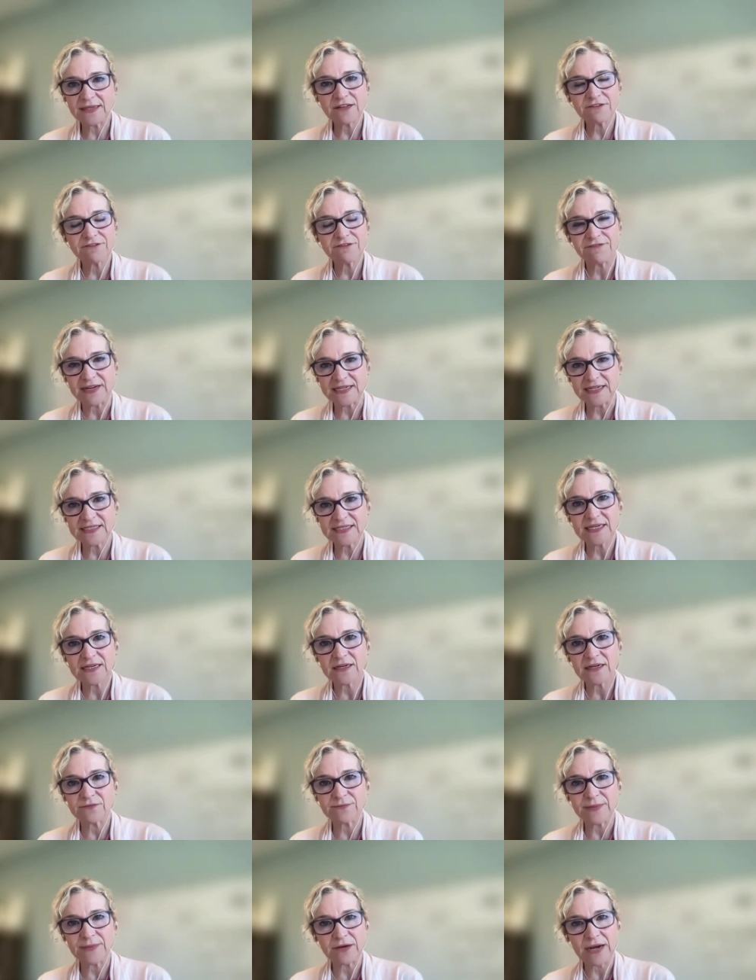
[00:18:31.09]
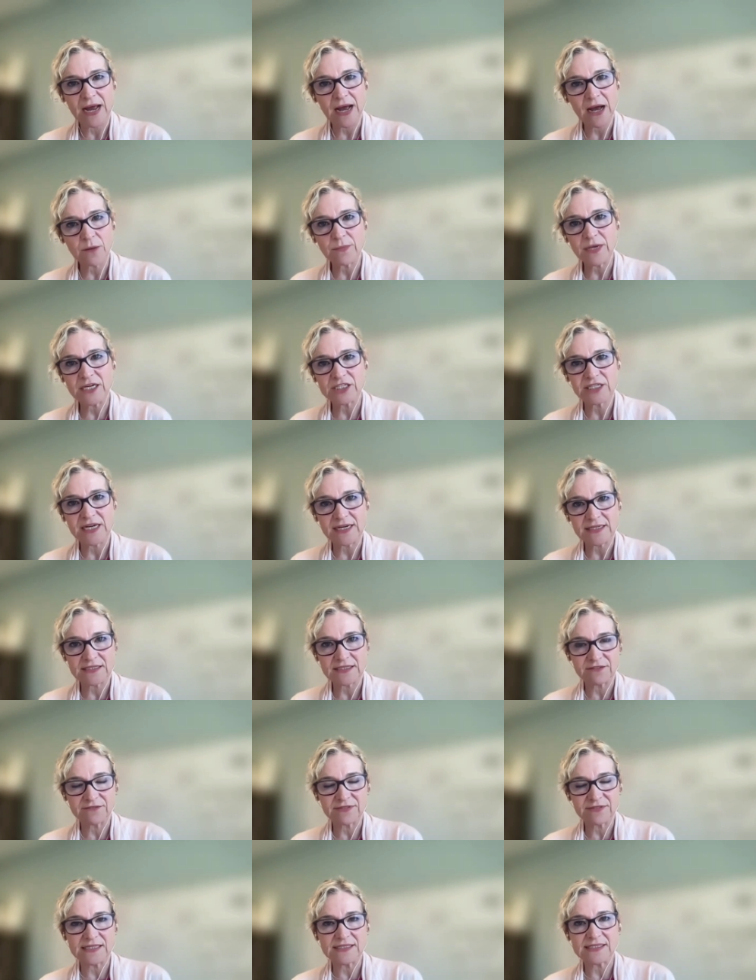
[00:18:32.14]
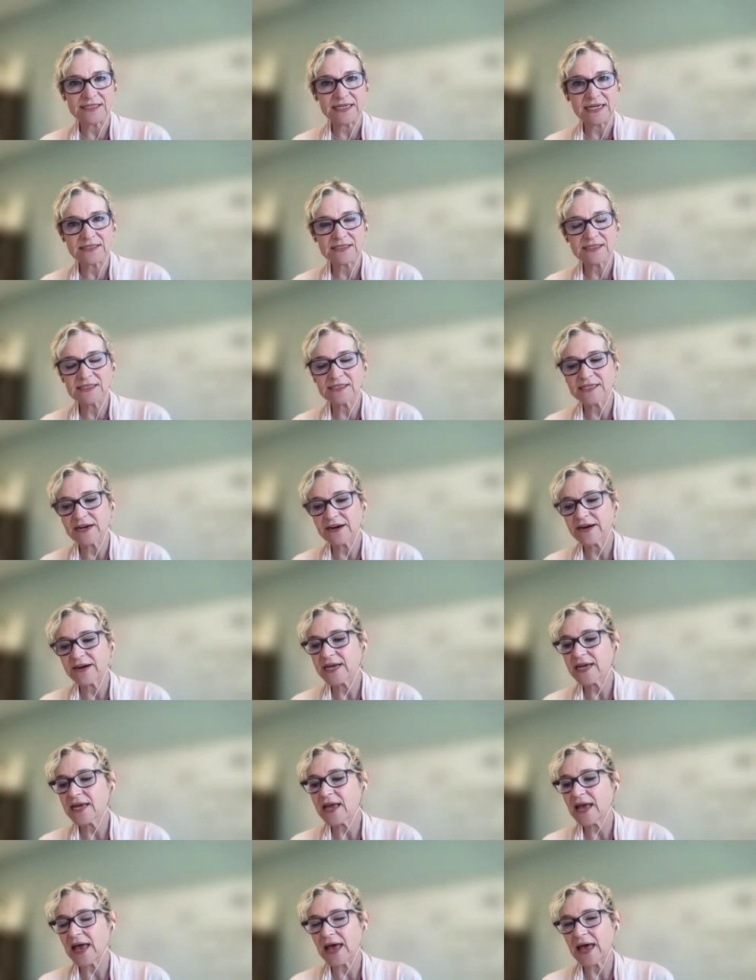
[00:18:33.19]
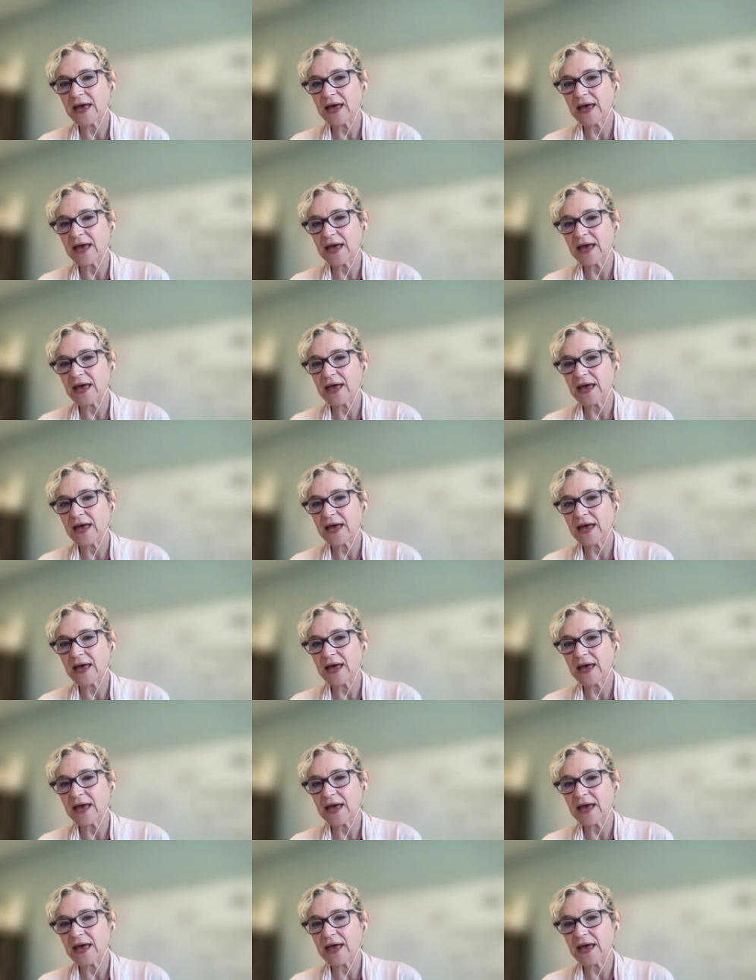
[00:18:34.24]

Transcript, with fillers: little fuzzy about how much activity is necessary.